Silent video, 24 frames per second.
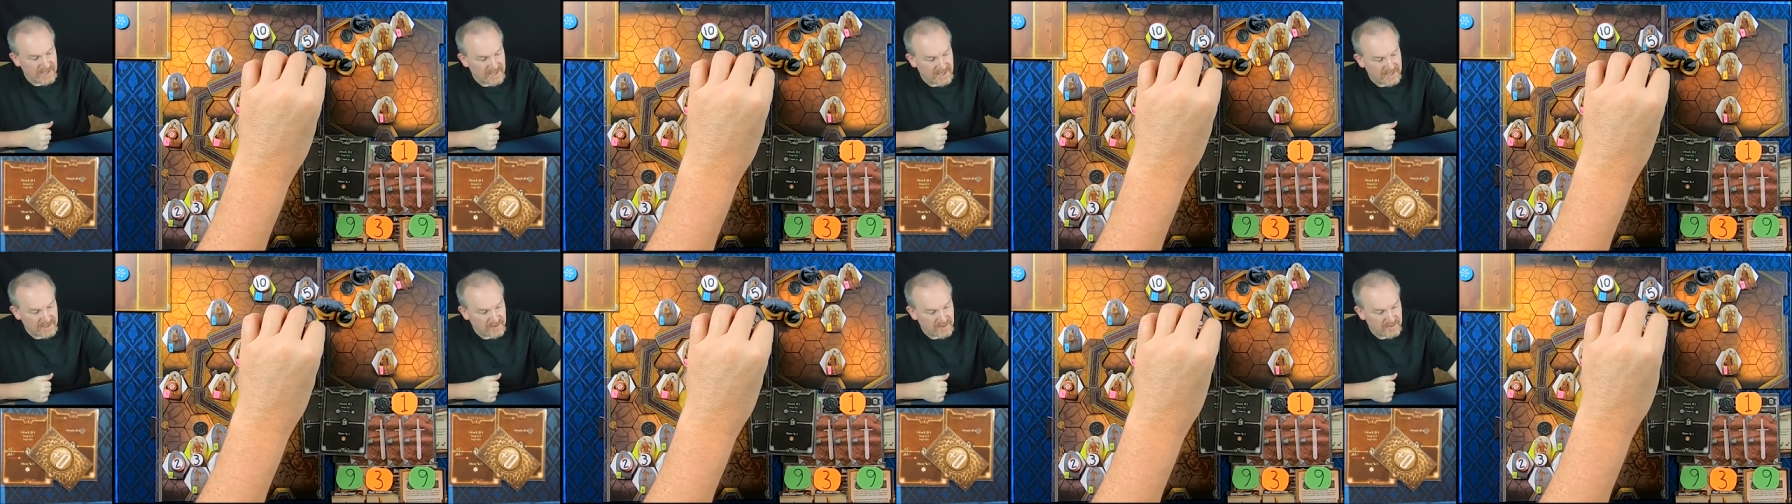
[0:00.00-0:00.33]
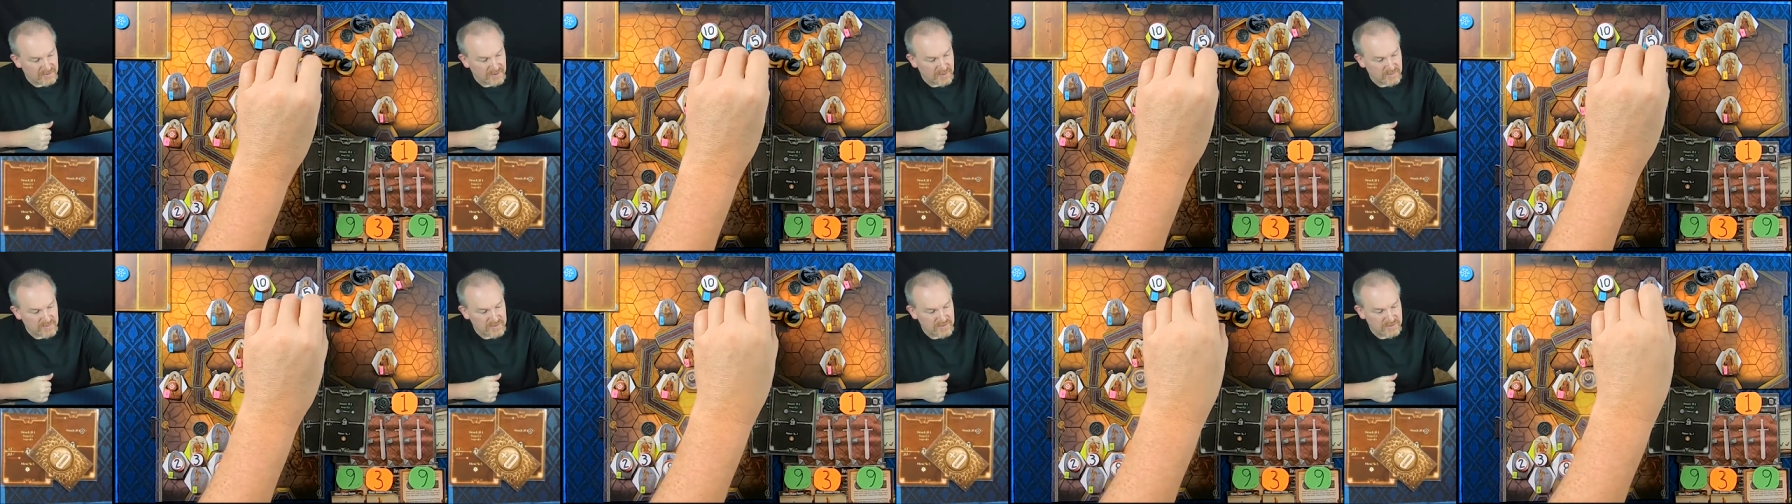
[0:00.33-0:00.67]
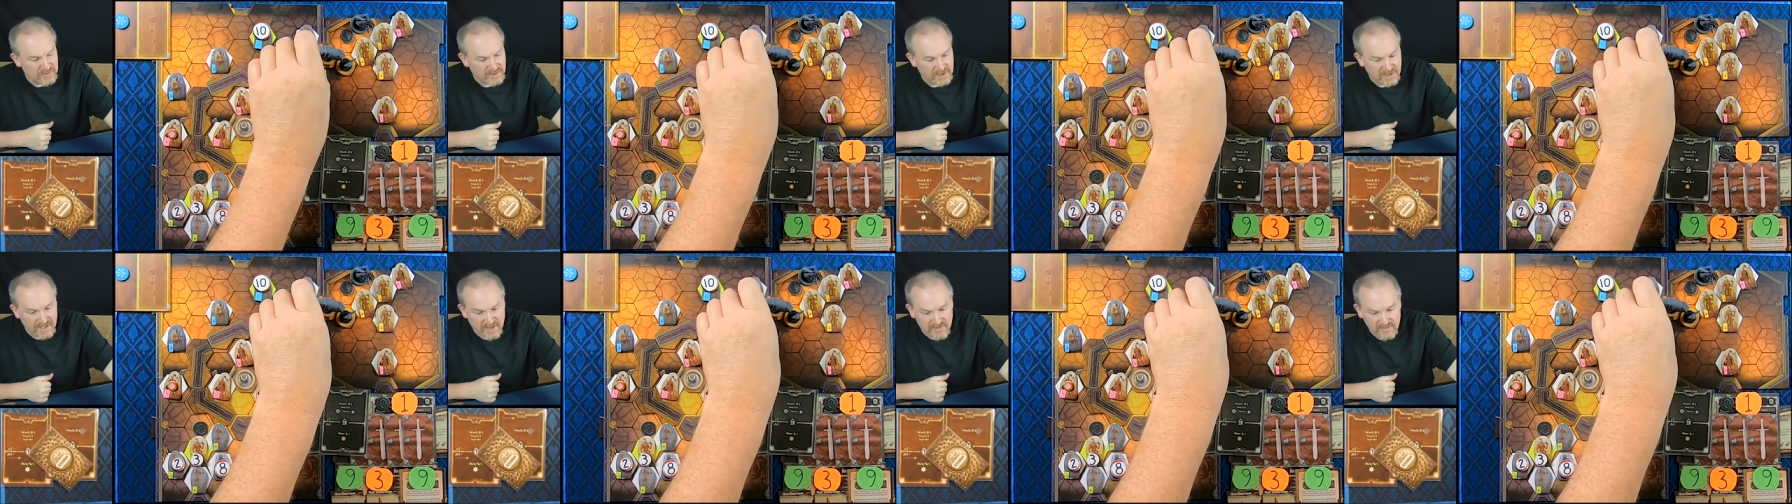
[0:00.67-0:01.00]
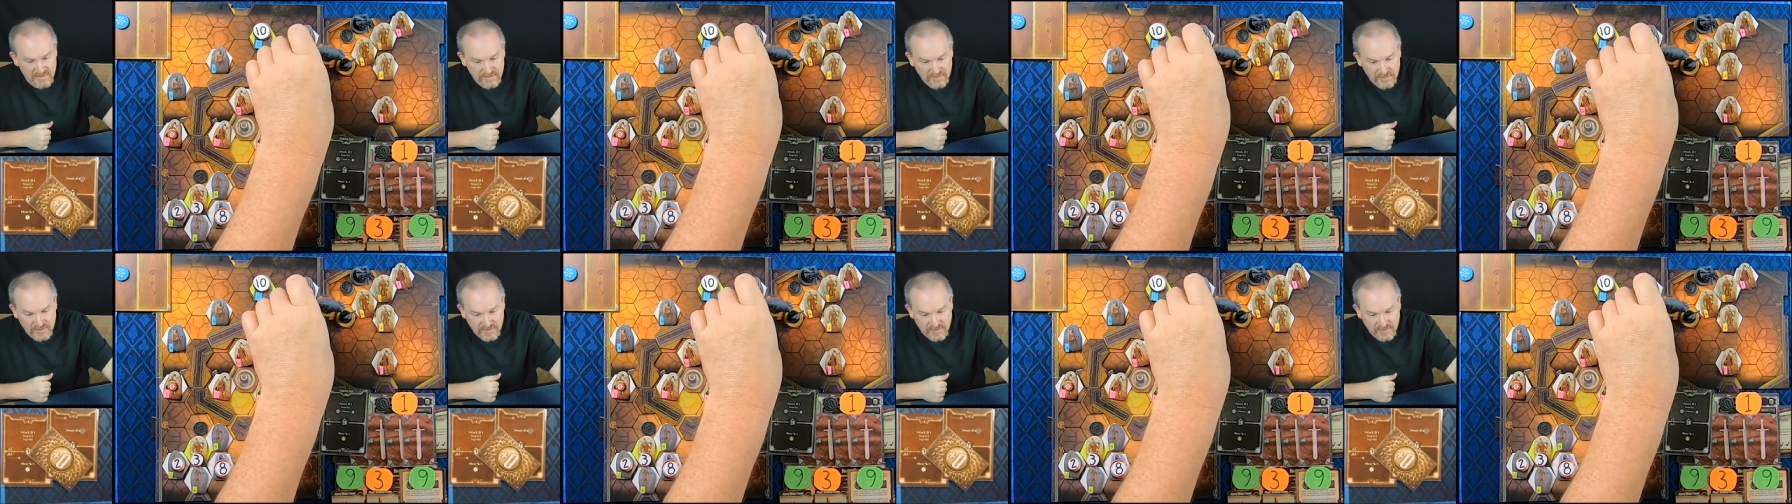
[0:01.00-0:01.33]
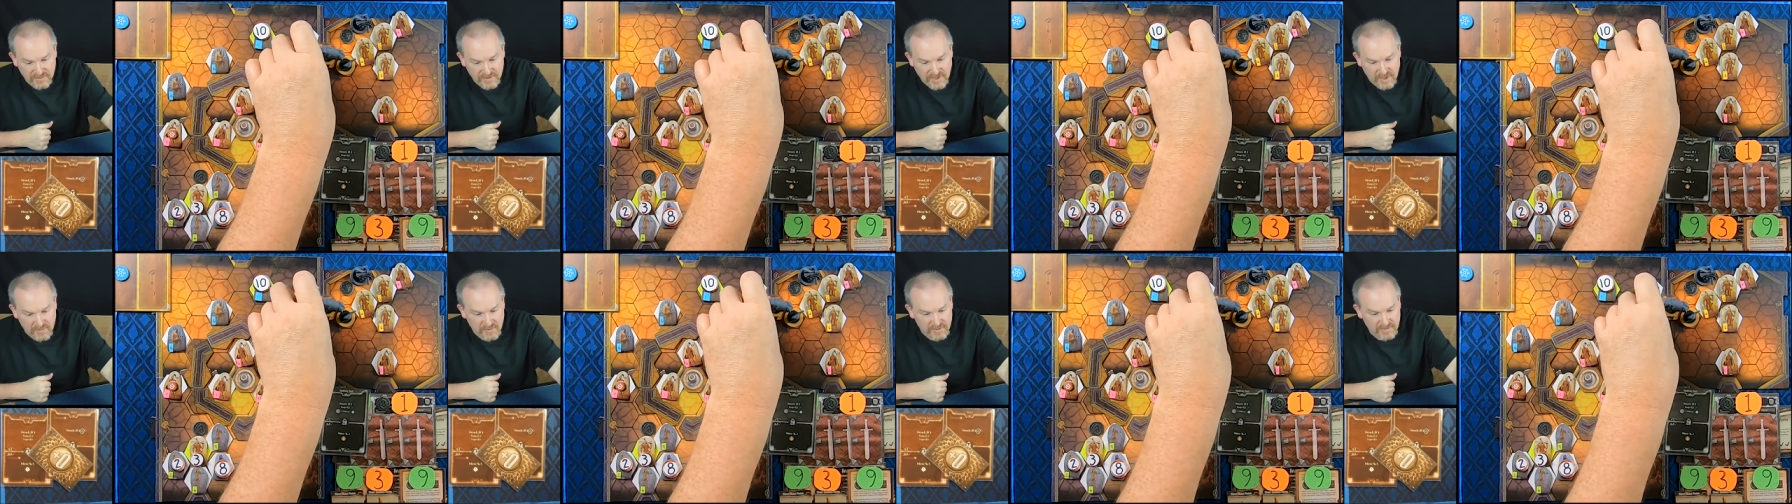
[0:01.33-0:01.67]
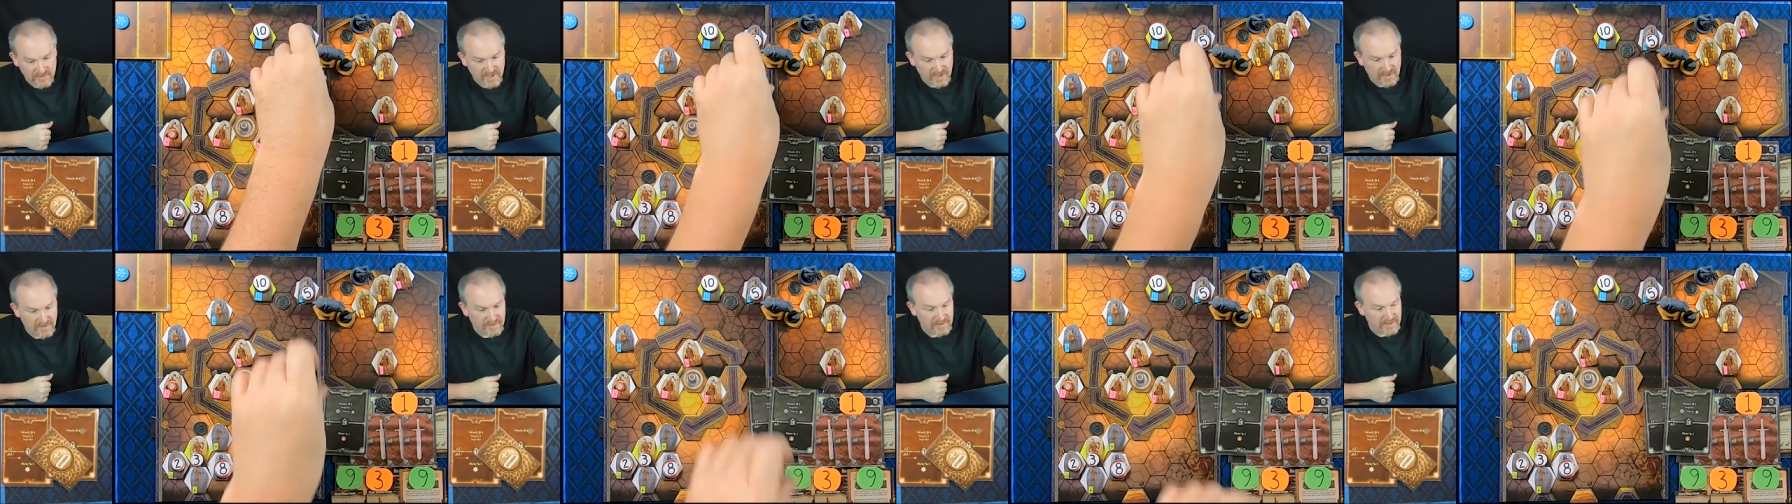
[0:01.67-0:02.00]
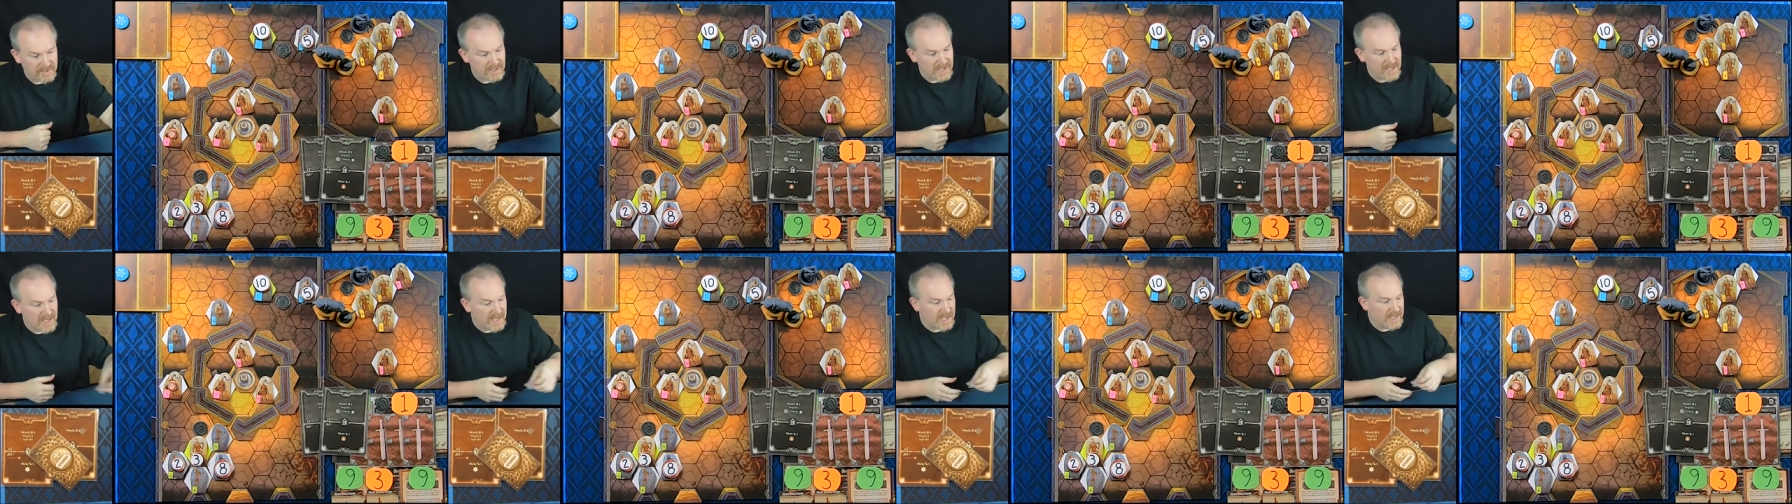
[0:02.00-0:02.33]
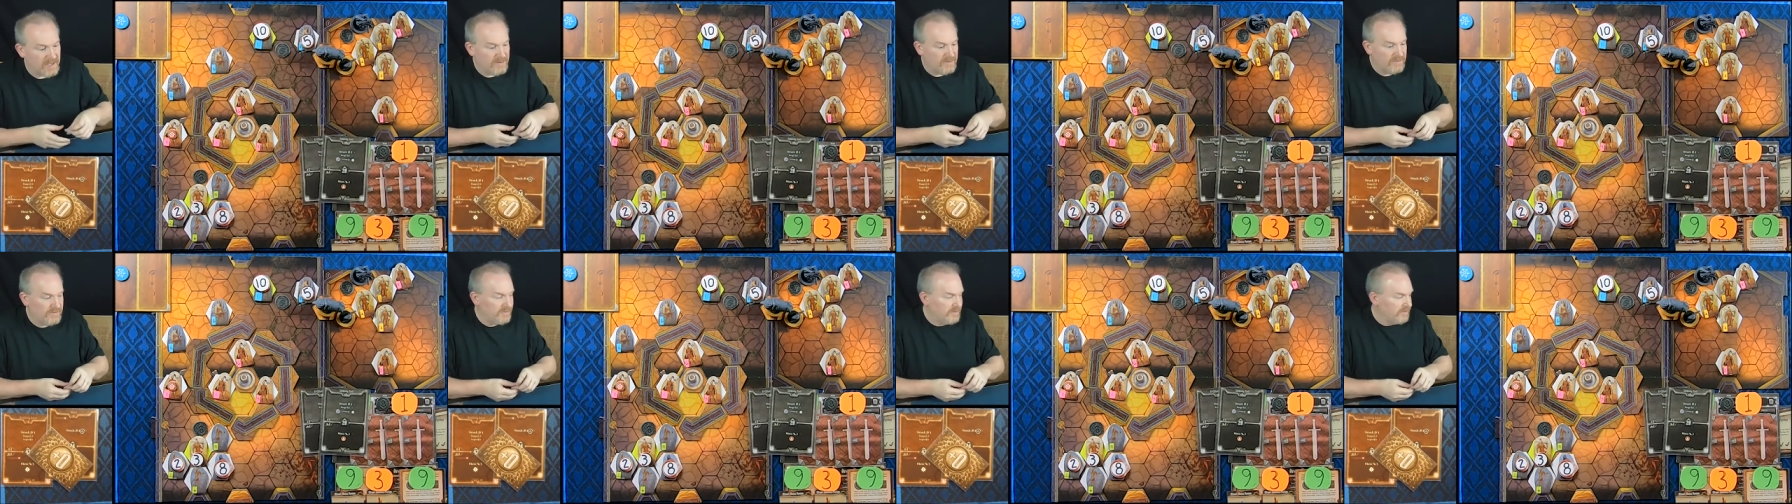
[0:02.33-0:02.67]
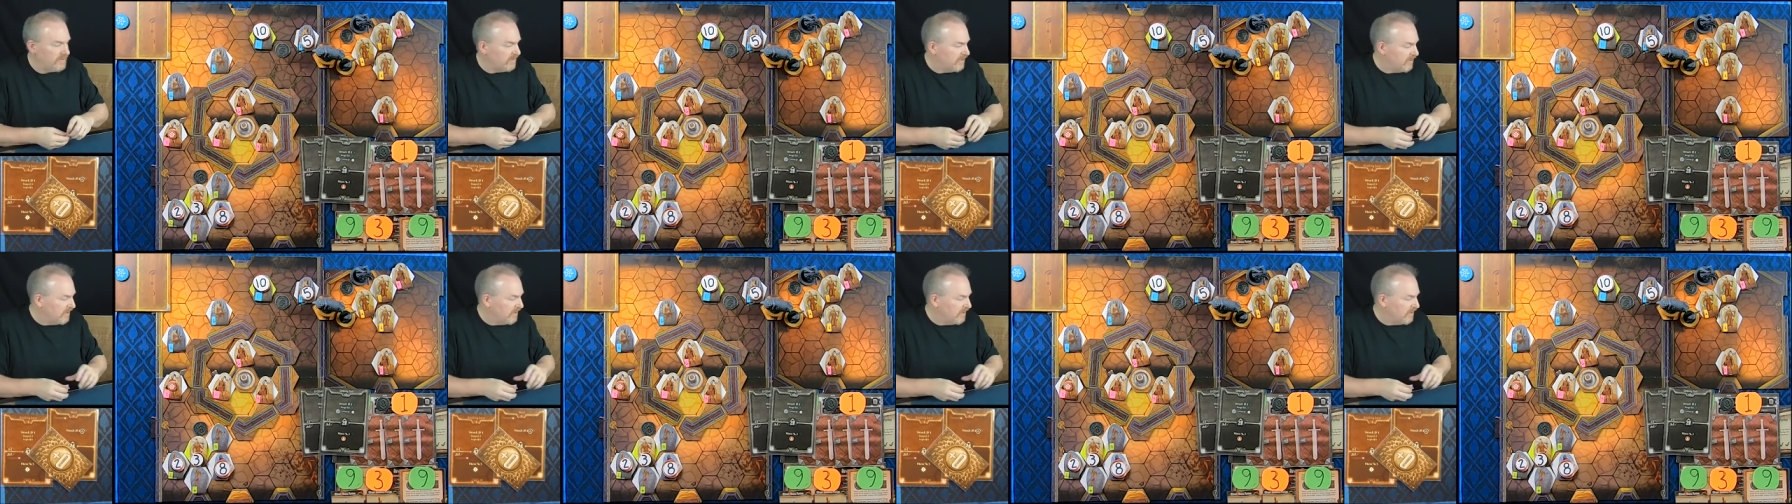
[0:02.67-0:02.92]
It goes up to 11, which is how much health he has.